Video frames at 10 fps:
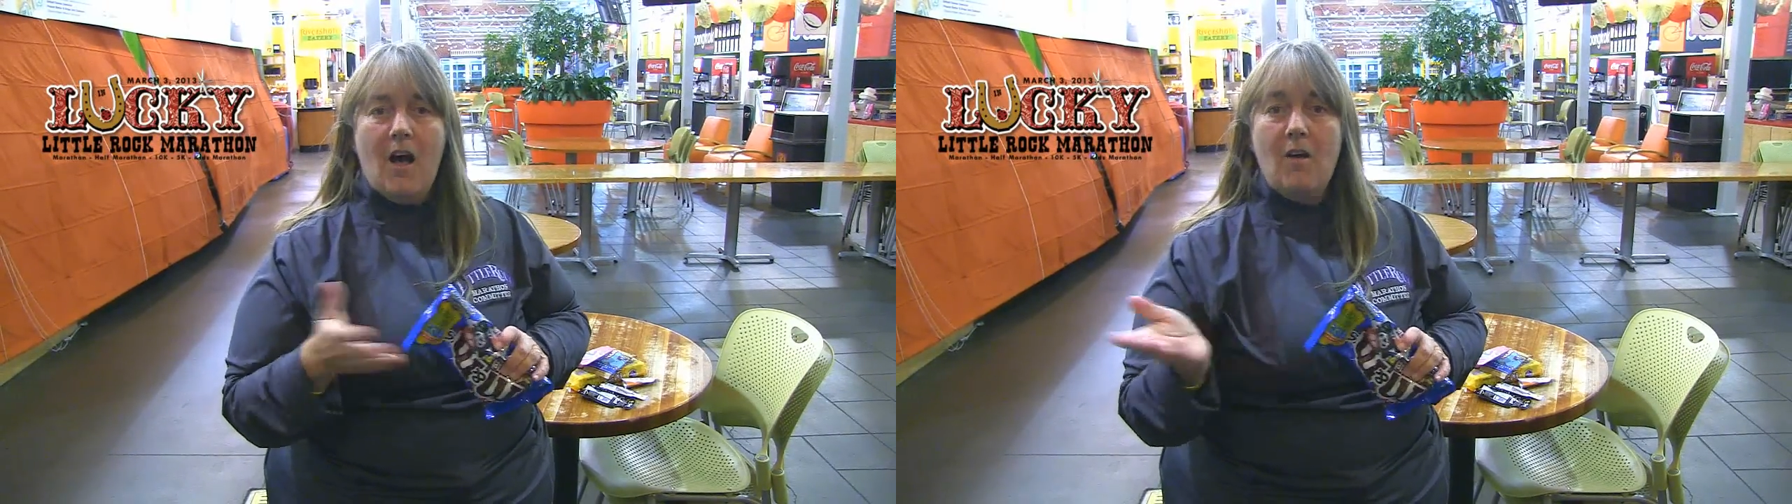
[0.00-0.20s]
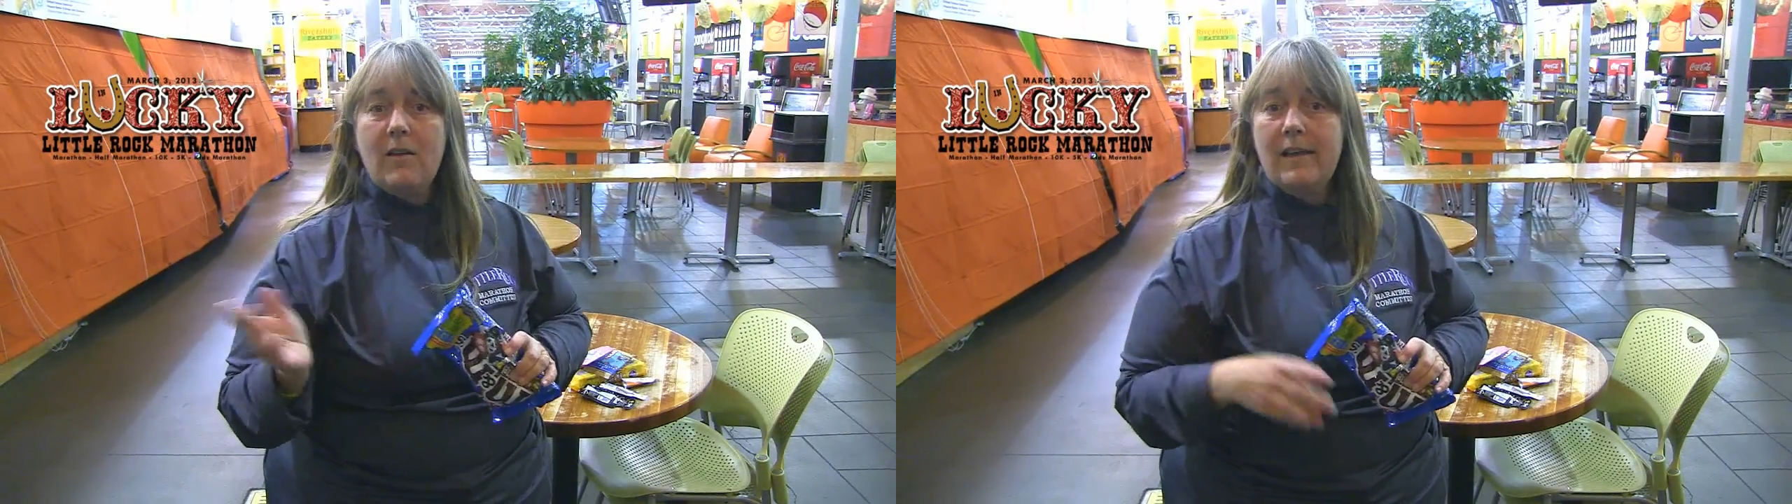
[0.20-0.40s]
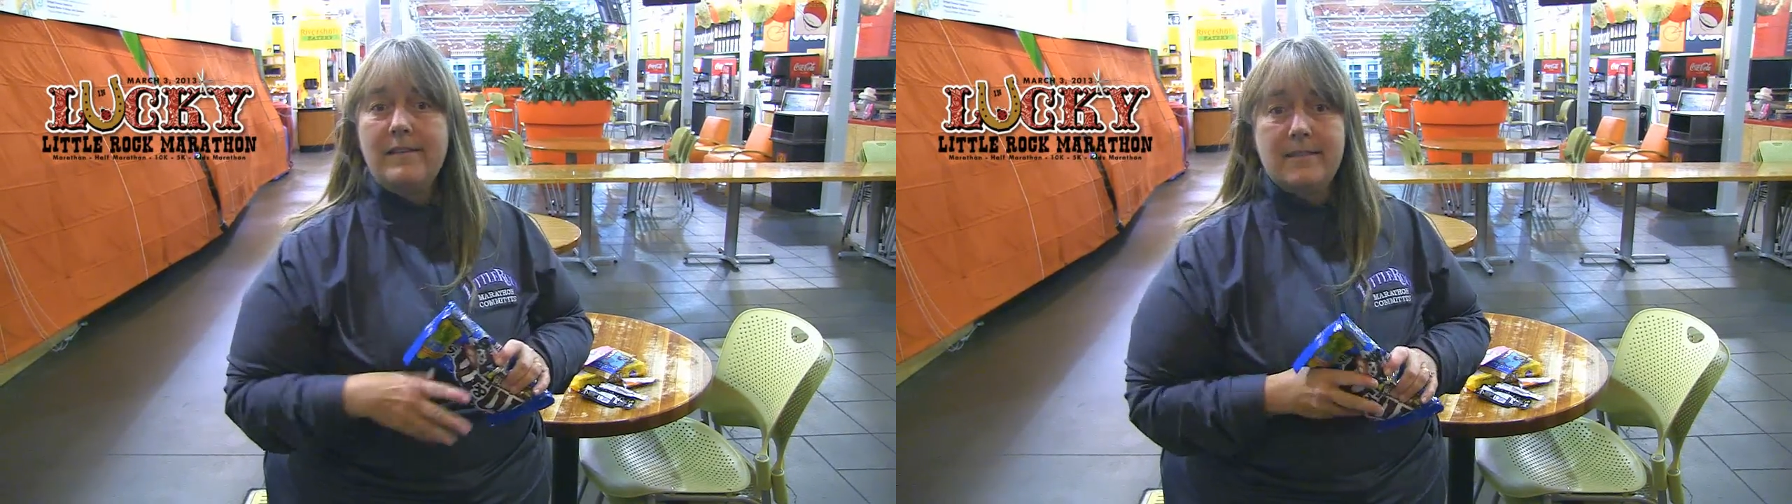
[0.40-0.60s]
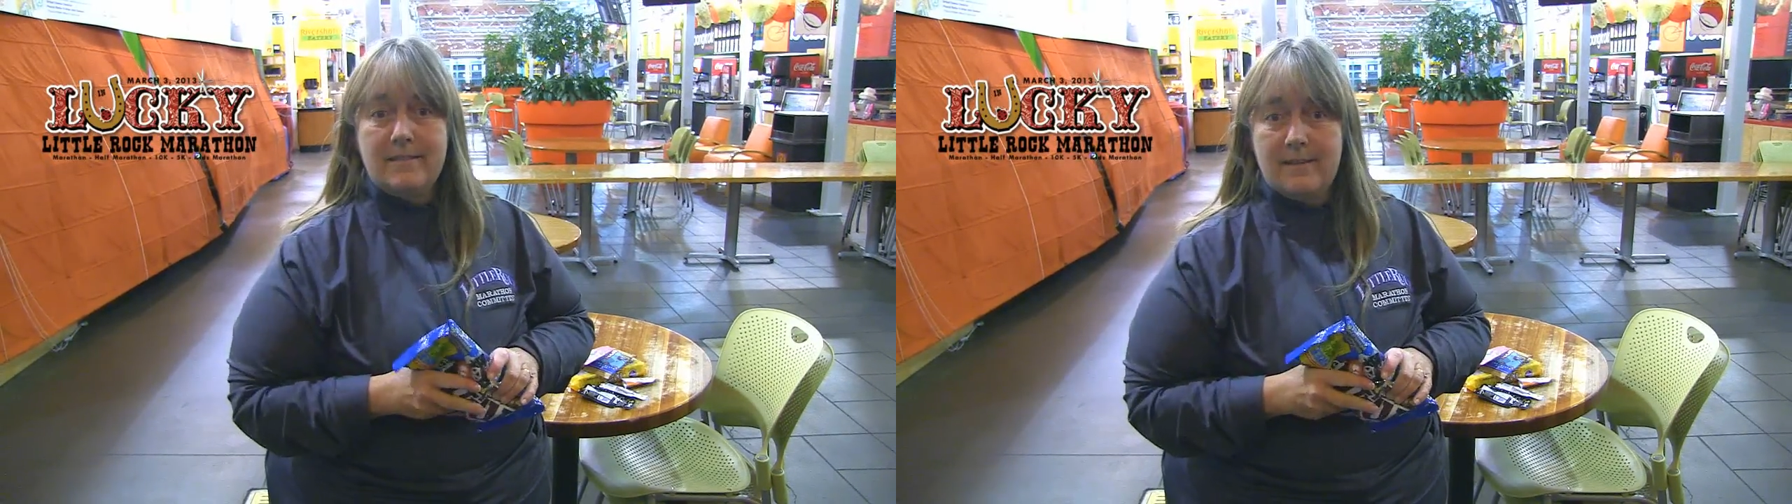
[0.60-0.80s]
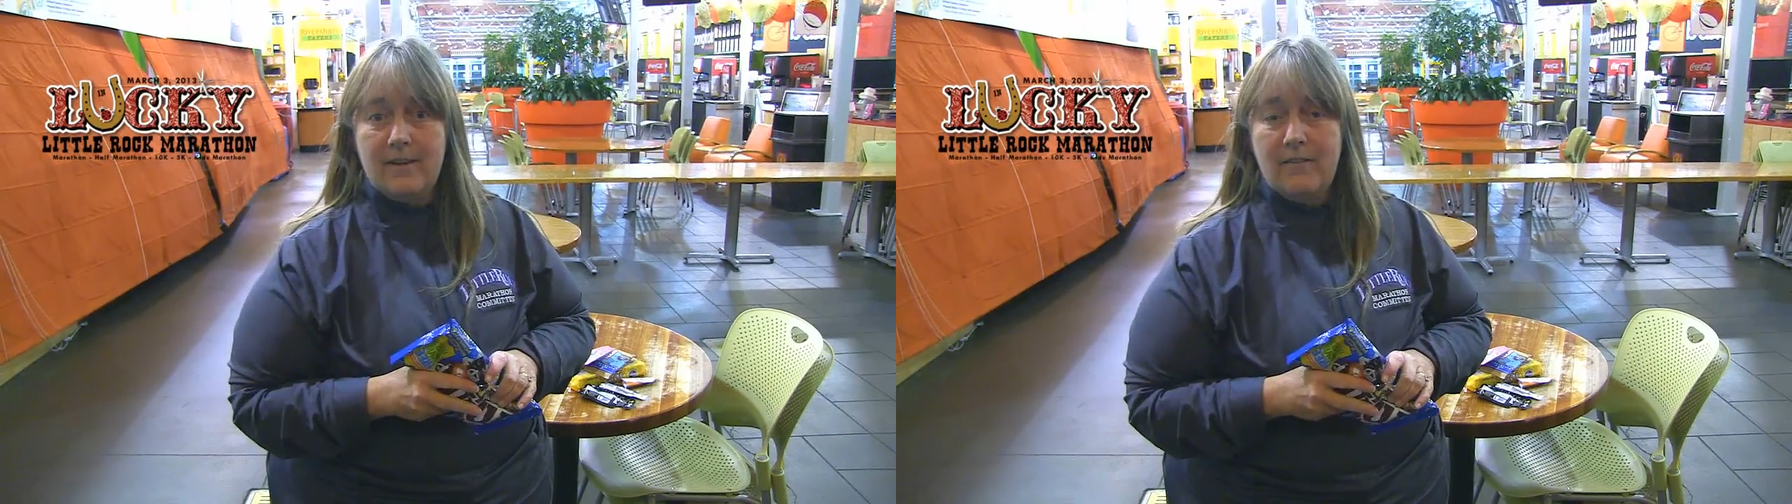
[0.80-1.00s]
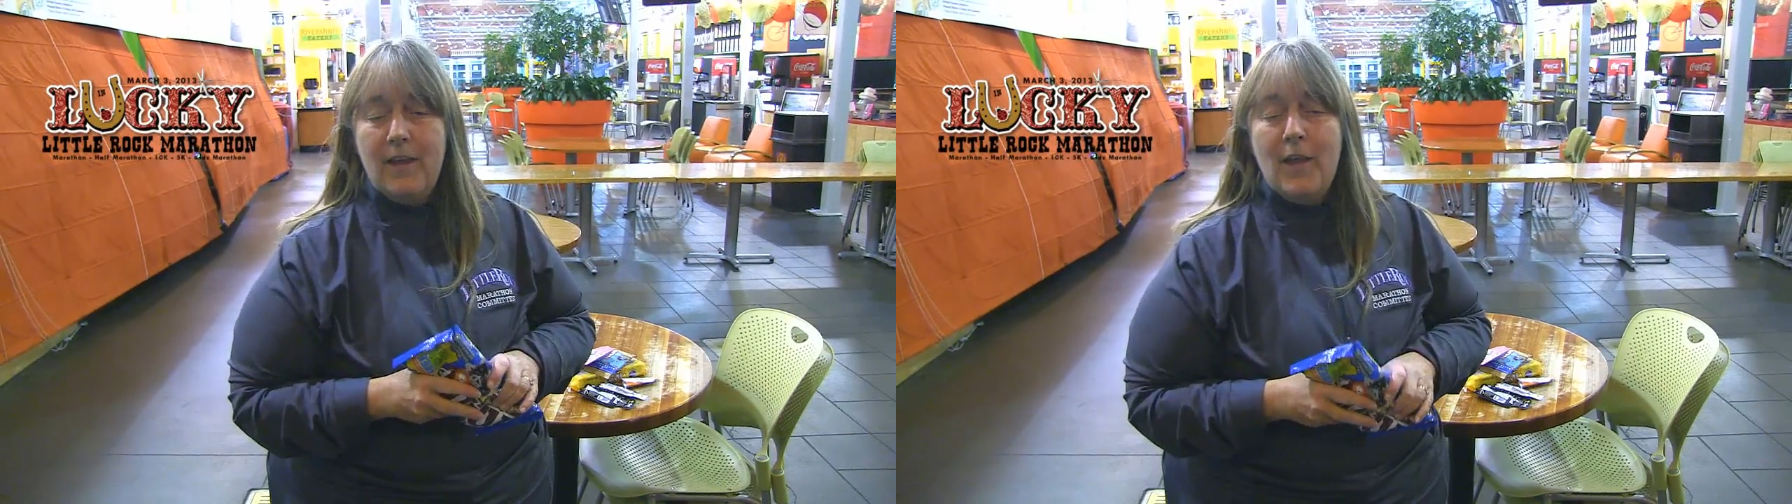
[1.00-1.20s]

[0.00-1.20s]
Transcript: all kinds of stuff.